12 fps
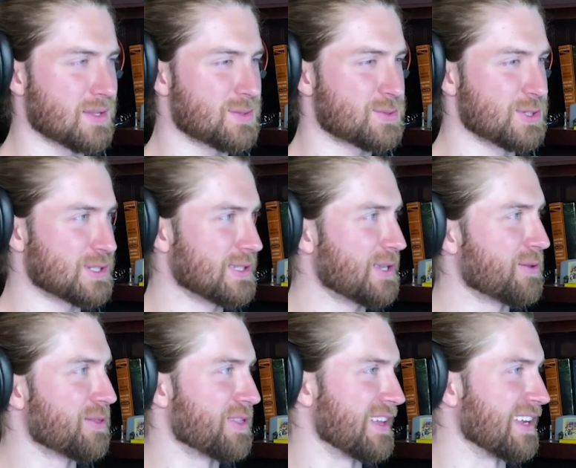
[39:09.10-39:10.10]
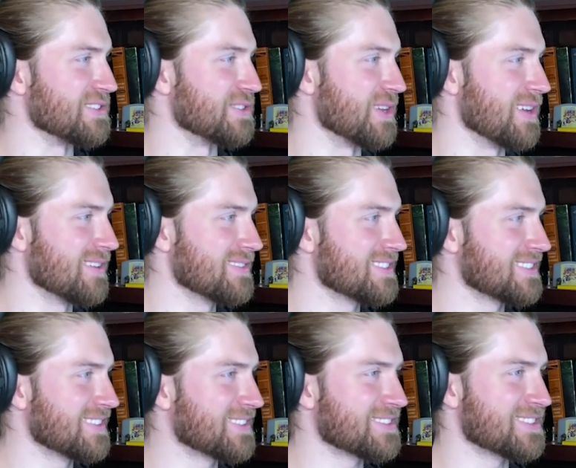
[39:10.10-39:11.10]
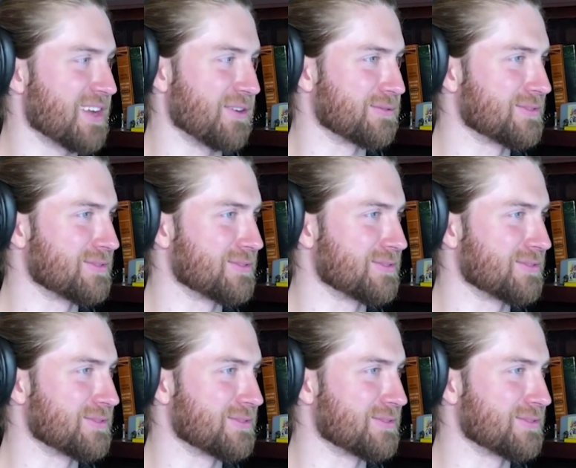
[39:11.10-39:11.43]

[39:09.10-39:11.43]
Just little things, you know? Just little stuff.